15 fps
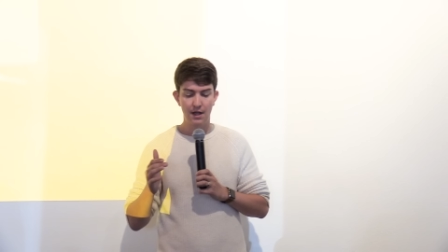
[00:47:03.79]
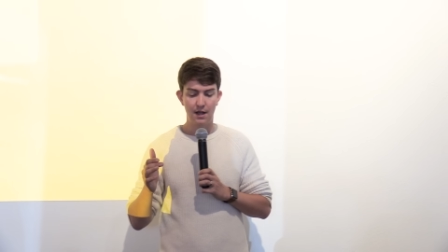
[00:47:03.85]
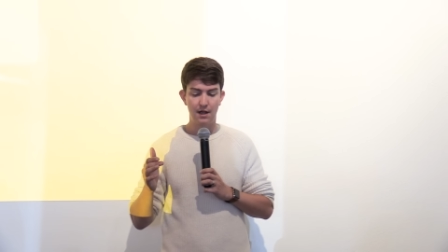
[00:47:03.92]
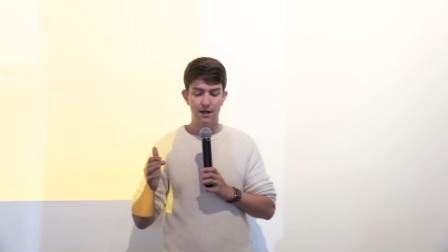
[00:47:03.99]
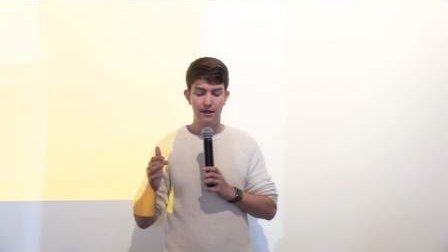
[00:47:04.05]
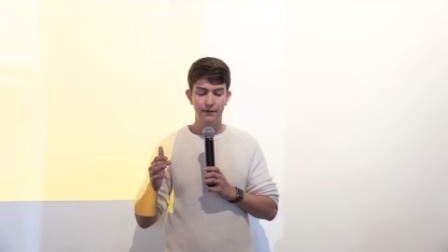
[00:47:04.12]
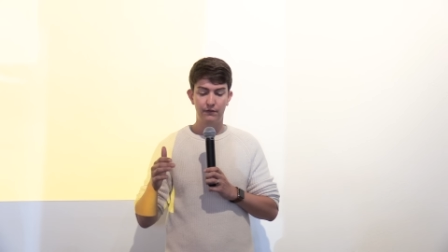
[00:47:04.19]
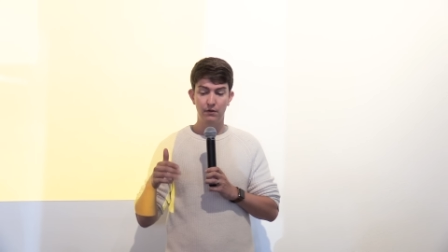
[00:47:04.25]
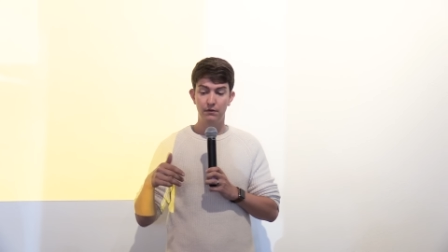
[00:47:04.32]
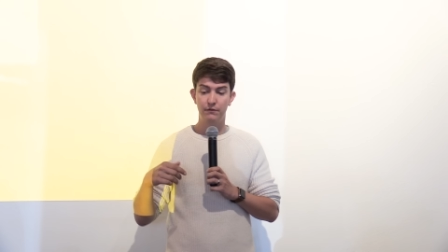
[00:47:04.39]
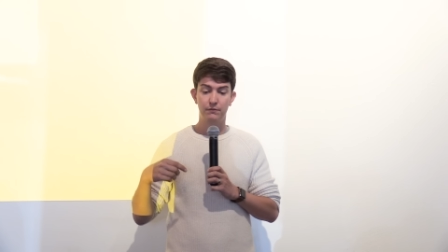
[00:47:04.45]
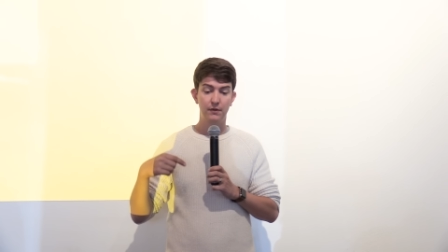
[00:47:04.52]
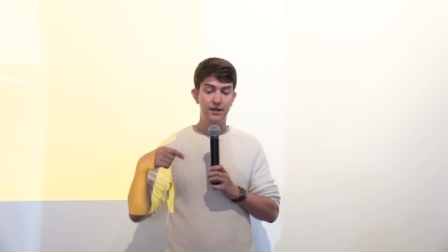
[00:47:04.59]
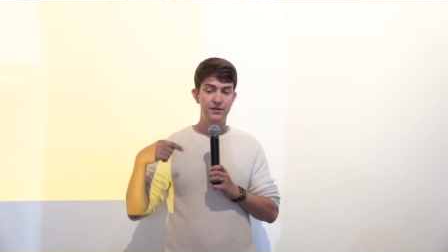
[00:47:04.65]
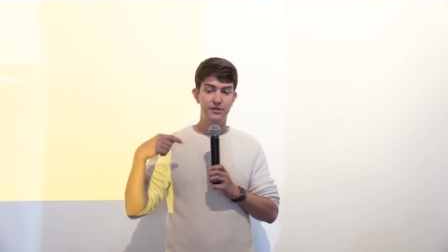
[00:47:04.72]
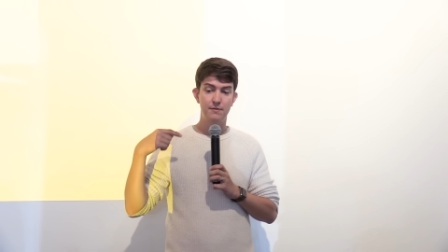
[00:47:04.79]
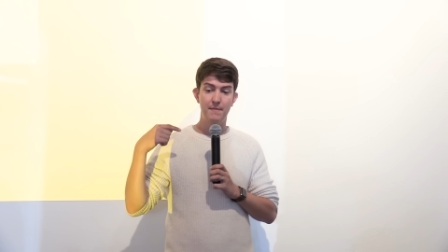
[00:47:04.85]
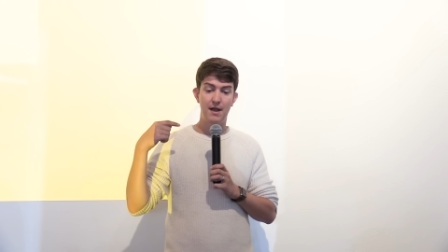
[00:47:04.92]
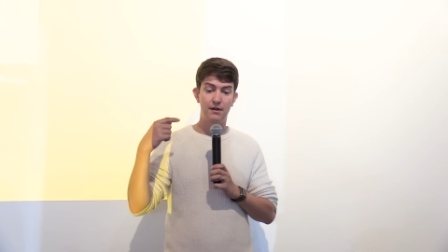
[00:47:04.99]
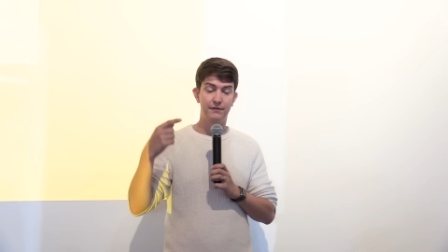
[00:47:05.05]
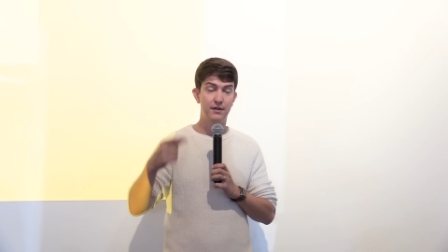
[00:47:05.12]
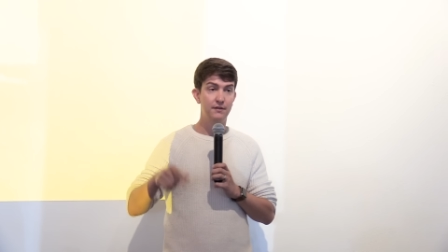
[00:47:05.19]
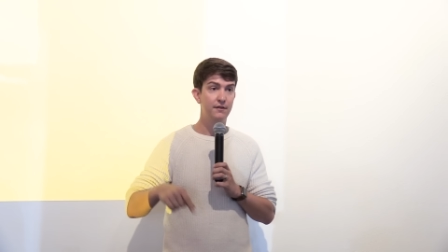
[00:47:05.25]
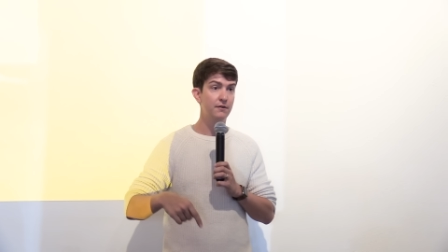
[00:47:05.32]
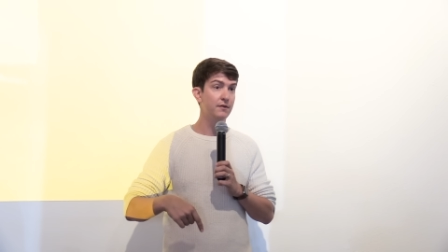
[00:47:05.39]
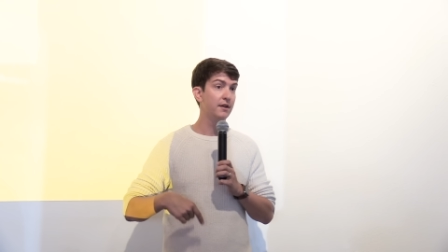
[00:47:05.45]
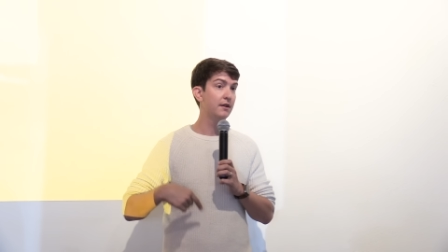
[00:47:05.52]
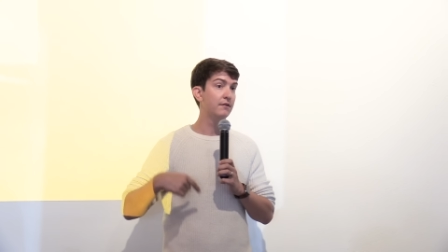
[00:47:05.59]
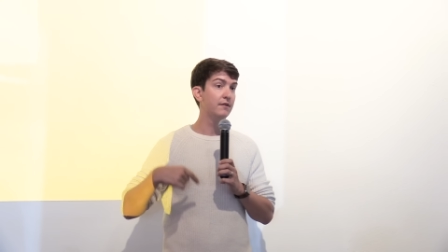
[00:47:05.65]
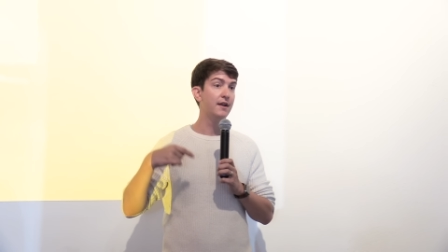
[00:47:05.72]
it's really just a matter of
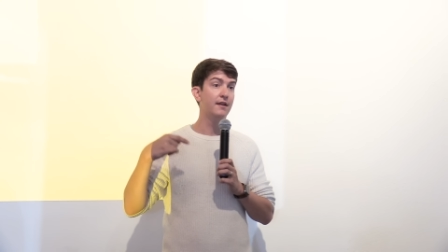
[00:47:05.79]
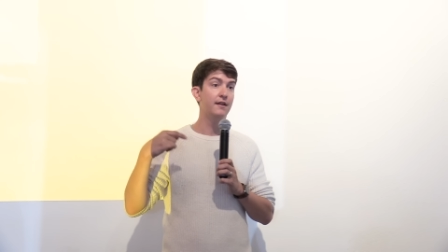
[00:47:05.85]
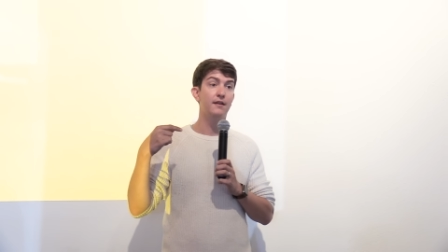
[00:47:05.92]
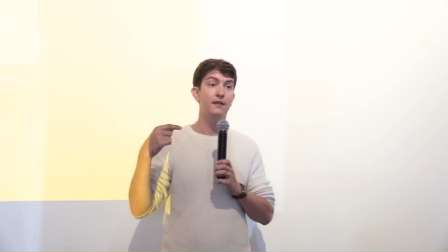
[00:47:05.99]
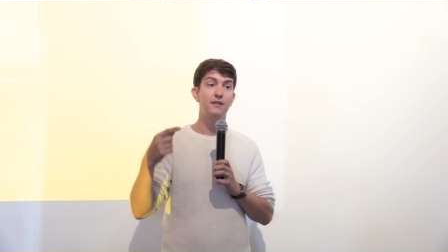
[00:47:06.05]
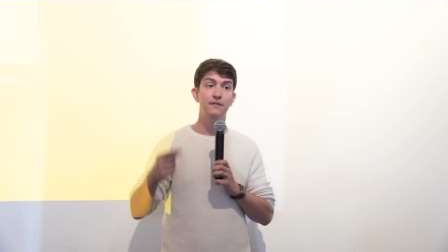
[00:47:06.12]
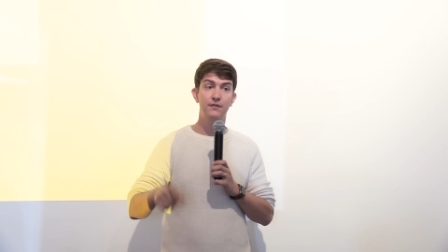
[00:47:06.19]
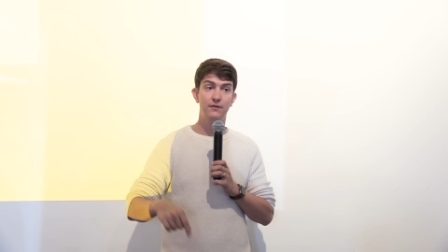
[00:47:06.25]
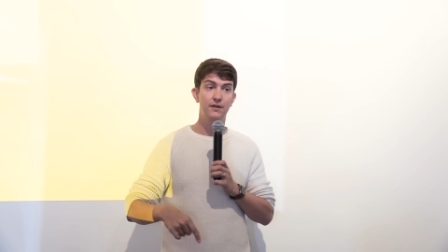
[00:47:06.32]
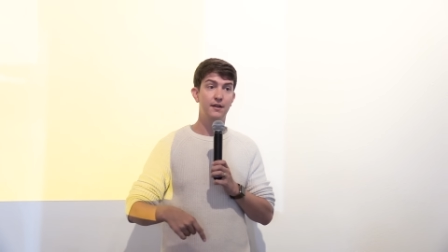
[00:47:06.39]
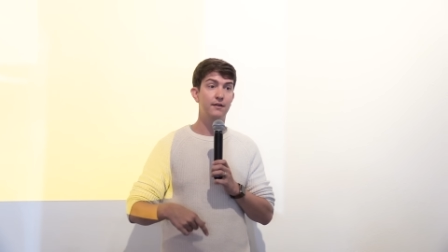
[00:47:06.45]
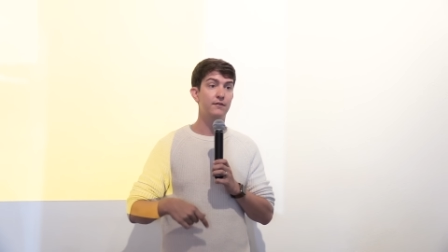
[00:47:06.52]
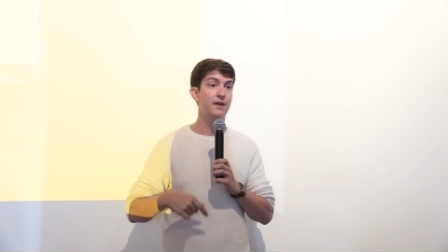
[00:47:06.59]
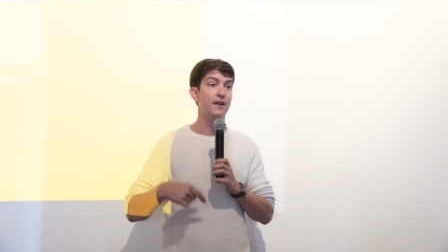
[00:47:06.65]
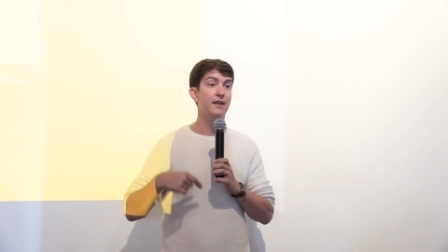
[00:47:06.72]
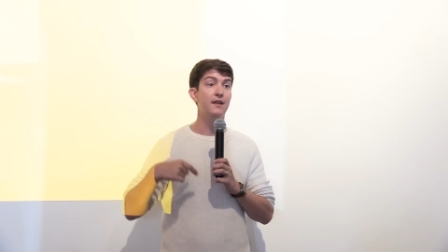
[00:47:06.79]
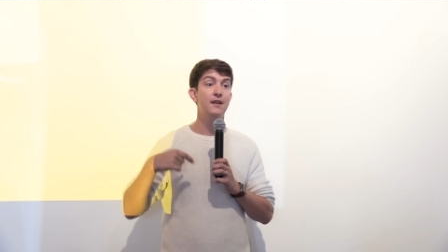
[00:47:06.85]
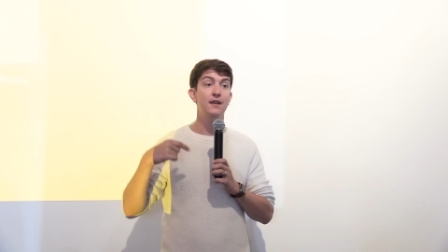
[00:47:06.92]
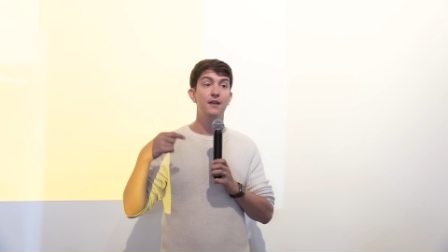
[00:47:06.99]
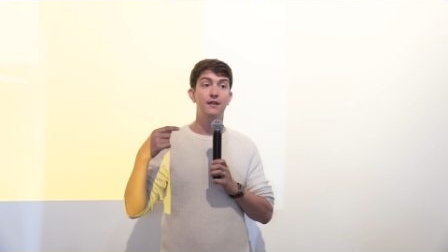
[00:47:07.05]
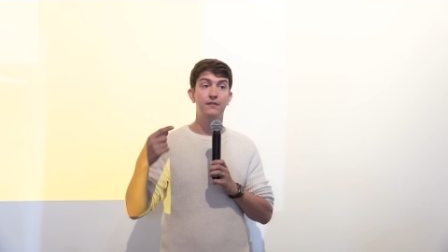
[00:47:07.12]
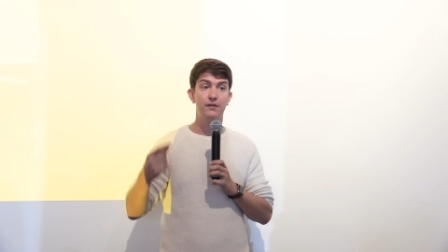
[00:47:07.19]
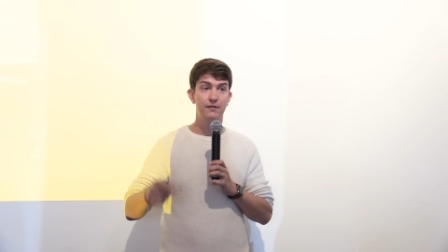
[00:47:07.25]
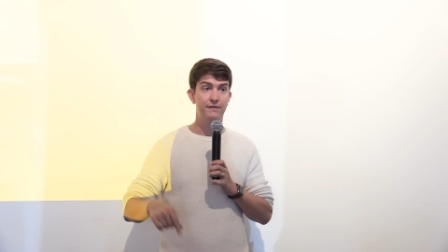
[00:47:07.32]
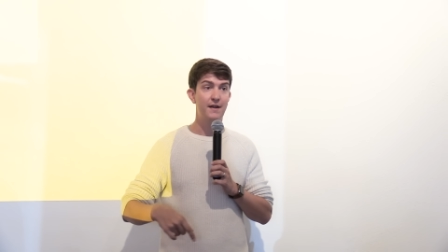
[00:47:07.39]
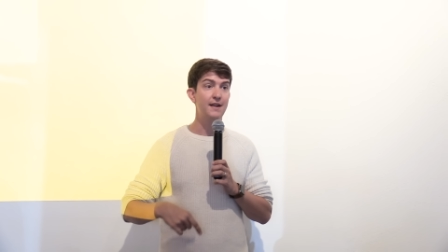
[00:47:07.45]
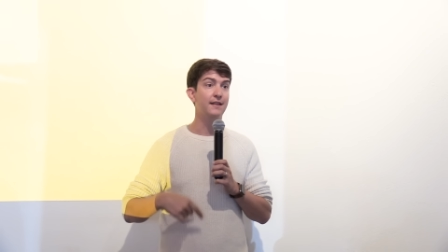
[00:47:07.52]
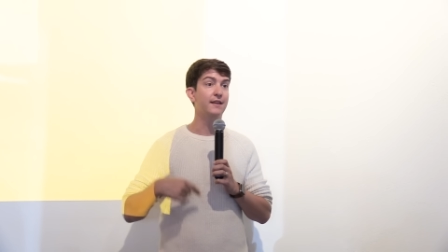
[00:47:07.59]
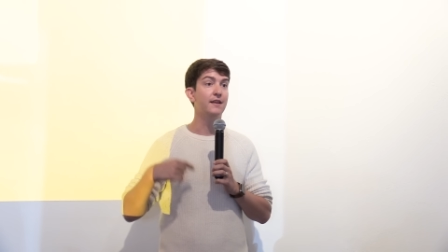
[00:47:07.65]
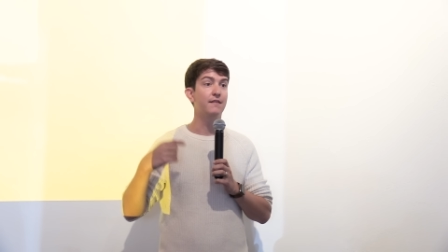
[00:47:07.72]
continue to iterate until you
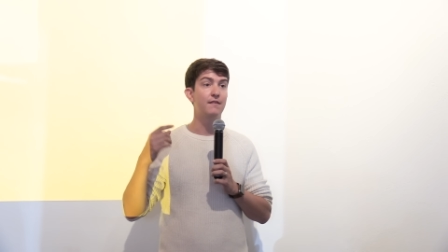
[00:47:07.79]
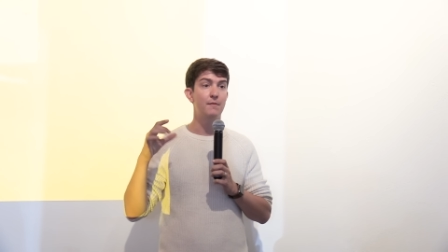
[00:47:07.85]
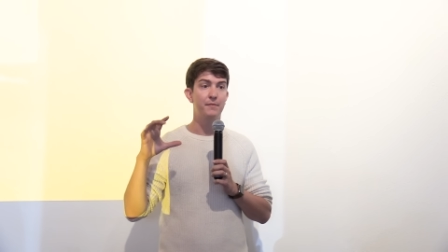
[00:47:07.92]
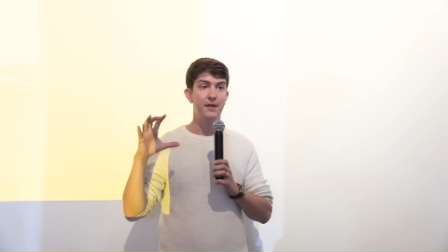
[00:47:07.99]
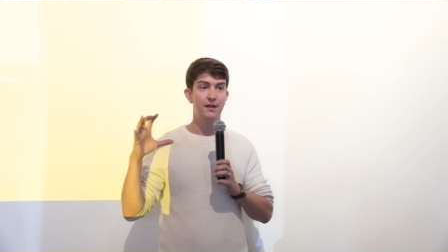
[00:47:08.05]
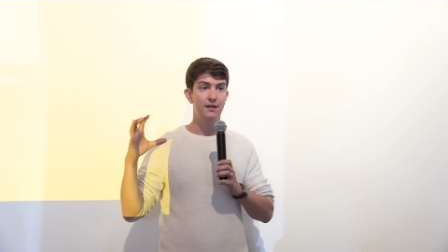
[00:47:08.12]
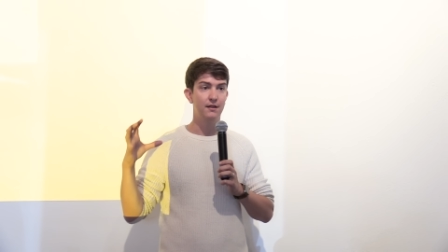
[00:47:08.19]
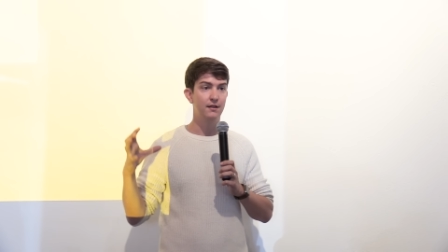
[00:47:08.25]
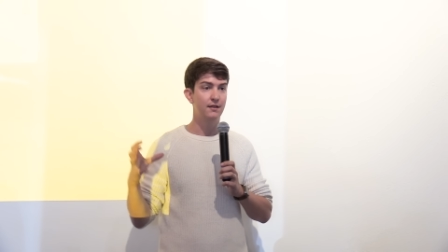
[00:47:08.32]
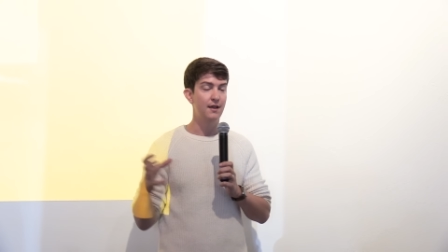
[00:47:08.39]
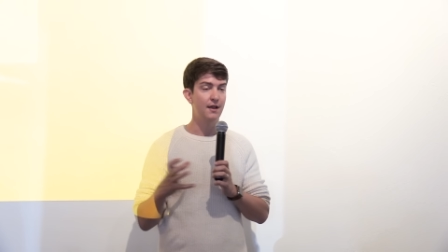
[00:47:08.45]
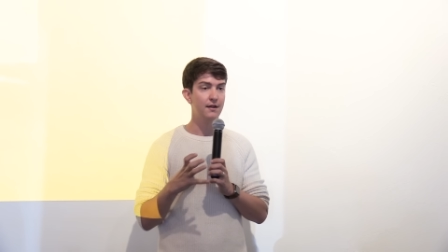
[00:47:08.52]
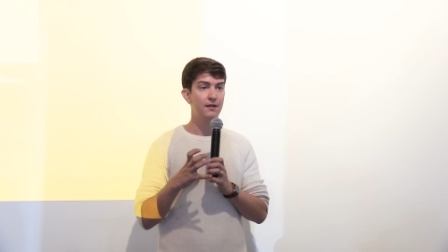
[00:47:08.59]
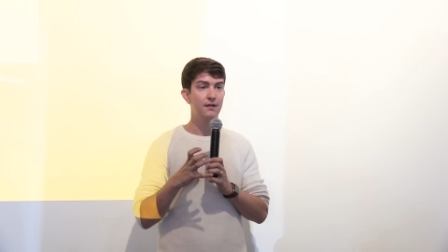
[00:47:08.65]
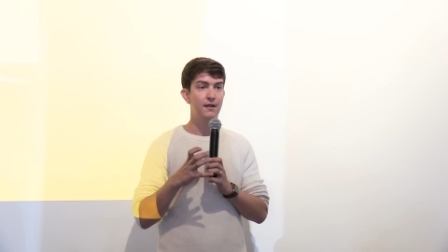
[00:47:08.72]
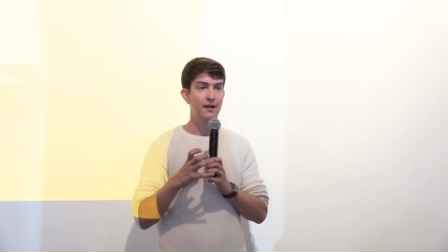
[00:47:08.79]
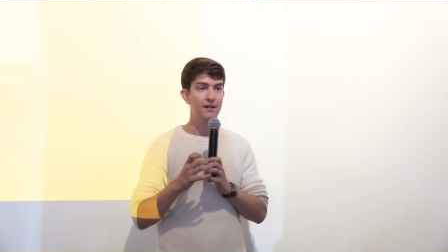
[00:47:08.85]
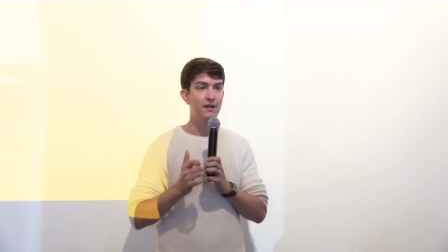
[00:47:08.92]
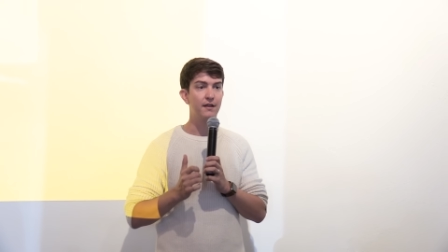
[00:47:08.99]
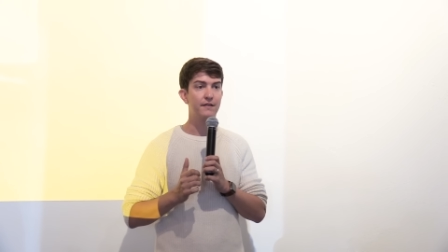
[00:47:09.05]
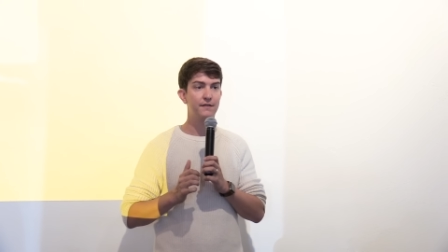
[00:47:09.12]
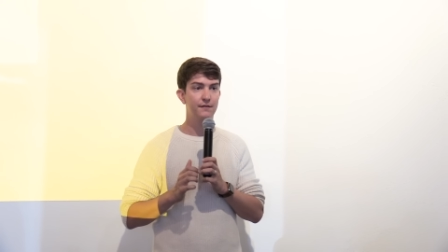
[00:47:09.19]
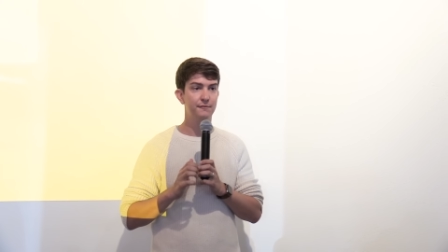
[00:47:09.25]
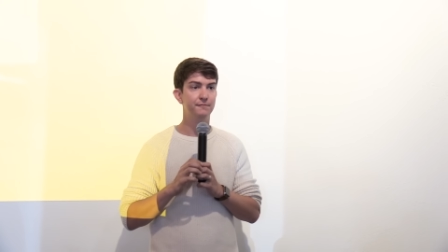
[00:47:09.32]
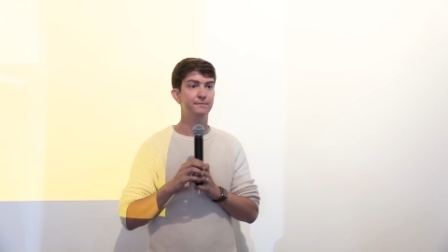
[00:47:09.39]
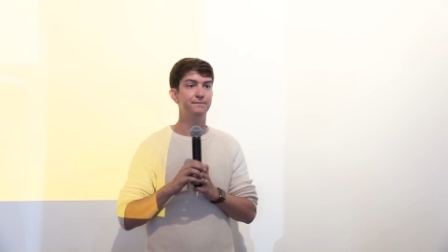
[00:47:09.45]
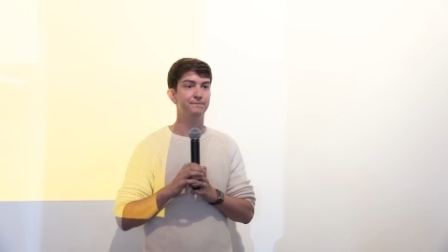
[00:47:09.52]
finally get something that clicks.